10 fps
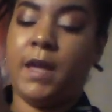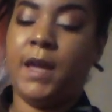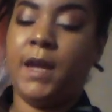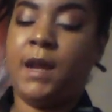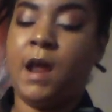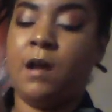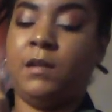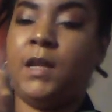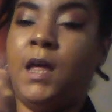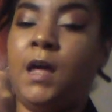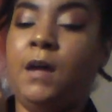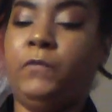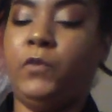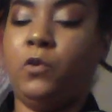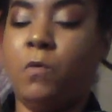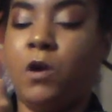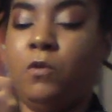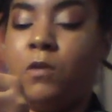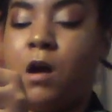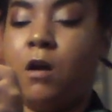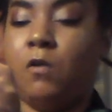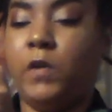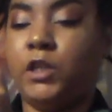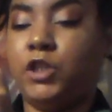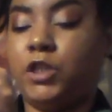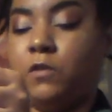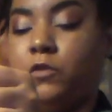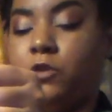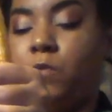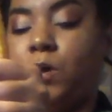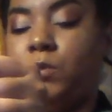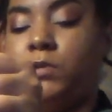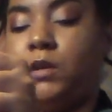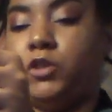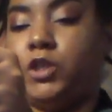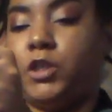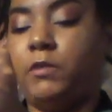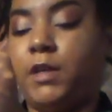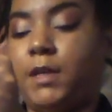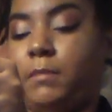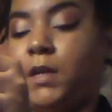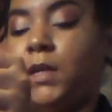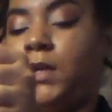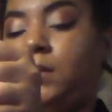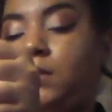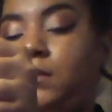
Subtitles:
and I love the quote. I always show the quote, and I'll show it in a minute.